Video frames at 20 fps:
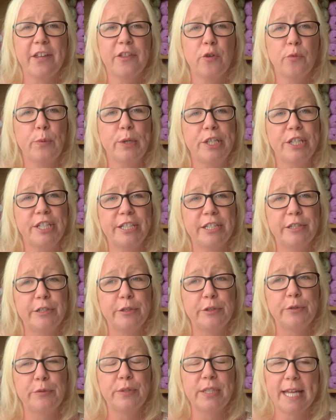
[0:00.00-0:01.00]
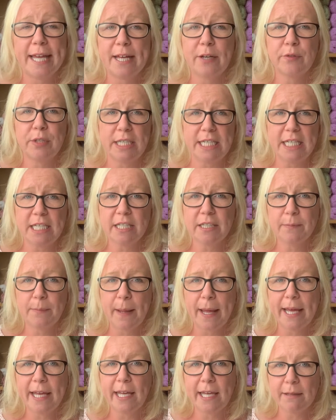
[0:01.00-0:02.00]
that we do now need to
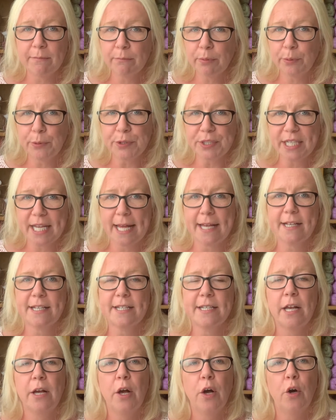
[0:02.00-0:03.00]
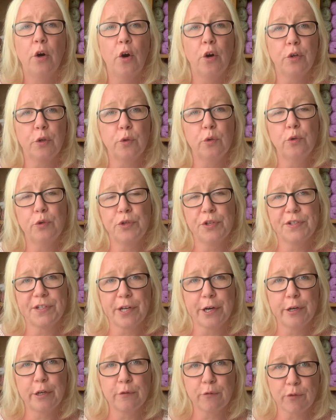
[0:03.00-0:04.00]
pay import tax on orders
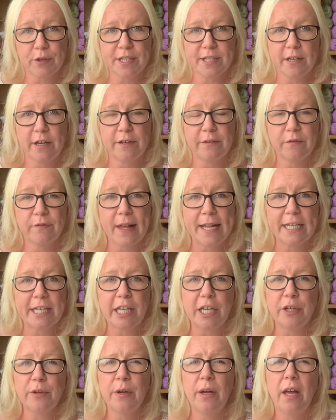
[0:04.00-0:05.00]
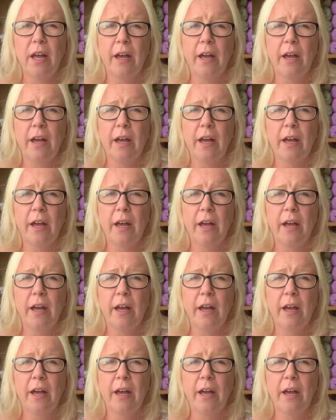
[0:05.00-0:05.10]
over a certain value,